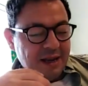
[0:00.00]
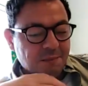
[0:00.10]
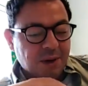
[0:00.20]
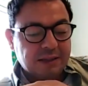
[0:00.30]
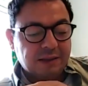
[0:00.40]

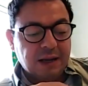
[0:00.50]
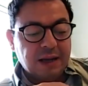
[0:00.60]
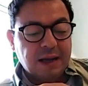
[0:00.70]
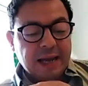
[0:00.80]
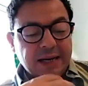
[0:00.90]
But
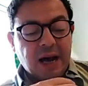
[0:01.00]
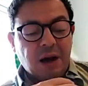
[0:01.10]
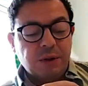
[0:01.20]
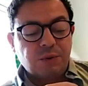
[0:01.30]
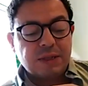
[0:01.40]

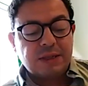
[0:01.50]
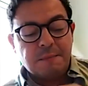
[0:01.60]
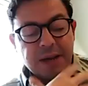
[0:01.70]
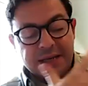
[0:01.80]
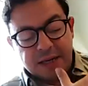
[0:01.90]
anyhow, it was the
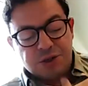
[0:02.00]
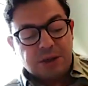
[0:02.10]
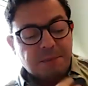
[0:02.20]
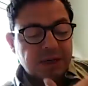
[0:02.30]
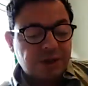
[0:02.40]
message,
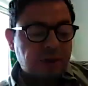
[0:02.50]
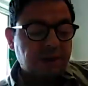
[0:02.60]
the mission,